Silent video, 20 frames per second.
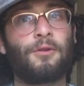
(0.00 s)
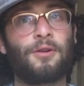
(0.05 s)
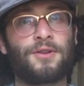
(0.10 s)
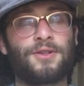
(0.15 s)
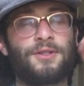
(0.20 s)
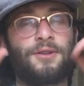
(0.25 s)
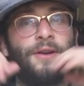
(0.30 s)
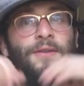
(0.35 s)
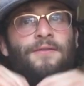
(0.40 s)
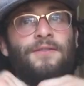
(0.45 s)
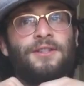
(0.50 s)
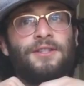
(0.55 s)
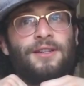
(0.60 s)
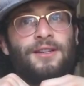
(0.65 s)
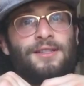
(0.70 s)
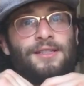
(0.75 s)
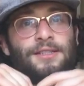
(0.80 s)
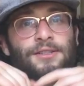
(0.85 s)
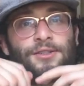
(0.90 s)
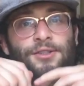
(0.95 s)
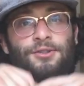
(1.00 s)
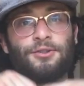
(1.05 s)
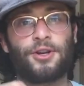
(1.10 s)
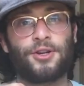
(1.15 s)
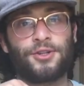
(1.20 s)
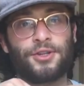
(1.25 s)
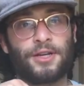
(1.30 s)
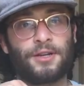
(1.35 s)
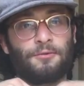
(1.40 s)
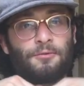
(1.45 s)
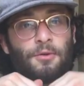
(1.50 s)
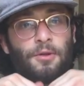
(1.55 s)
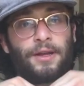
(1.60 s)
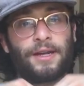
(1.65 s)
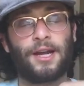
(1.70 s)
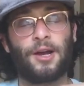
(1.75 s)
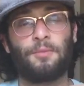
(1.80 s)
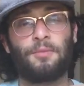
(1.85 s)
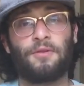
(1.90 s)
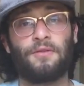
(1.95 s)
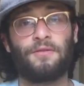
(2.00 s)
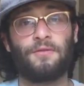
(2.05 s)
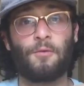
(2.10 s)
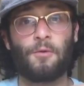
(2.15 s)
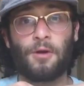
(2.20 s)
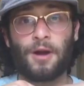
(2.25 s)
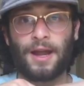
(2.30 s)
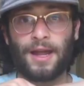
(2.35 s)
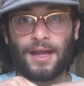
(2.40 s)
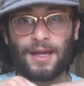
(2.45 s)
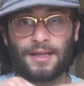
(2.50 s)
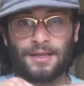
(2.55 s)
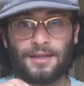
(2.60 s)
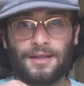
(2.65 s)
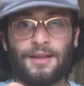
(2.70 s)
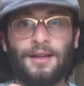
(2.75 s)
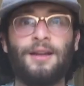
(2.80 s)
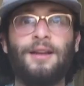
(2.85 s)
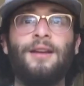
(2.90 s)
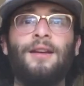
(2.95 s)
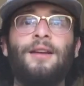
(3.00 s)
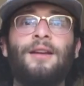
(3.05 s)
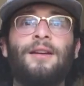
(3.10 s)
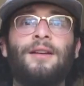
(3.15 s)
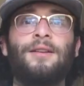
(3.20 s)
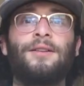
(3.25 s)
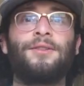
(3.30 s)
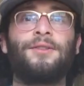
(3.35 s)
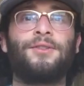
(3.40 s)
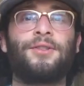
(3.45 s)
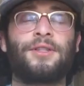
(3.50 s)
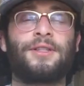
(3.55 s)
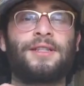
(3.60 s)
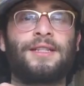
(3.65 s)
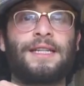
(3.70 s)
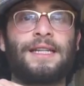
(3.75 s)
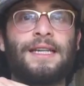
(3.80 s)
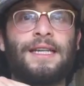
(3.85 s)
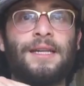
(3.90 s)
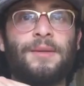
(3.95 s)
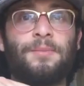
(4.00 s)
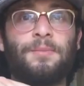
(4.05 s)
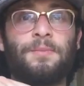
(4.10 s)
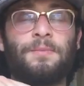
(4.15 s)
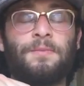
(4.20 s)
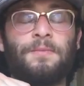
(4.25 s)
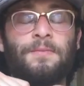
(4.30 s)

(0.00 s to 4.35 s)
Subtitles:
We're also emphasizing stretching and rolling out beforehand just to keep,